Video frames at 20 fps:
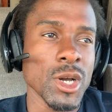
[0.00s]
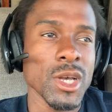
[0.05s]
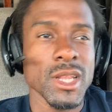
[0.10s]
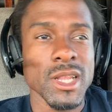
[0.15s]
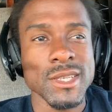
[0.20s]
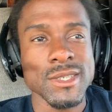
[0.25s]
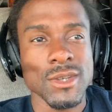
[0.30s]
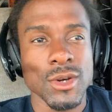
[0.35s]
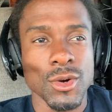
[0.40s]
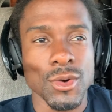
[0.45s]

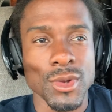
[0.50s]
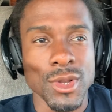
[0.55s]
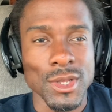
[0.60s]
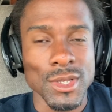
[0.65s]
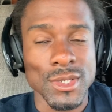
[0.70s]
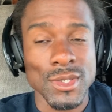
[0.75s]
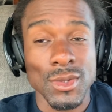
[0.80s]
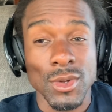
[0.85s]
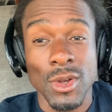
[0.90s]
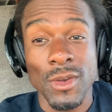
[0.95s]
that's a whole
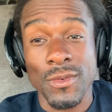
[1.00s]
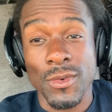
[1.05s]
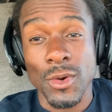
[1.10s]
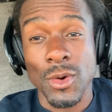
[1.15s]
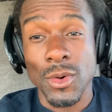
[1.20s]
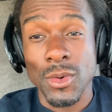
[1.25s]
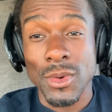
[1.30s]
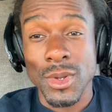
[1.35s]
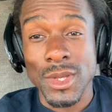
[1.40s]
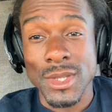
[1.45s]
nother story for a
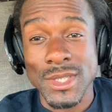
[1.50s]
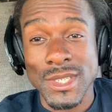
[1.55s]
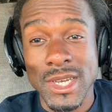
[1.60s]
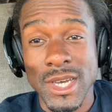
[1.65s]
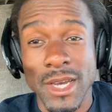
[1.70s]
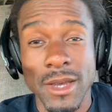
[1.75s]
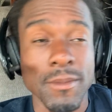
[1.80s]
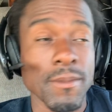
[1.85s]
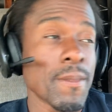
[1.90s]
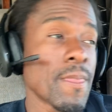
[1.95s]
whole nother
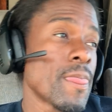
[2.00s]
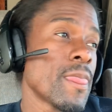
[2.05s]
time.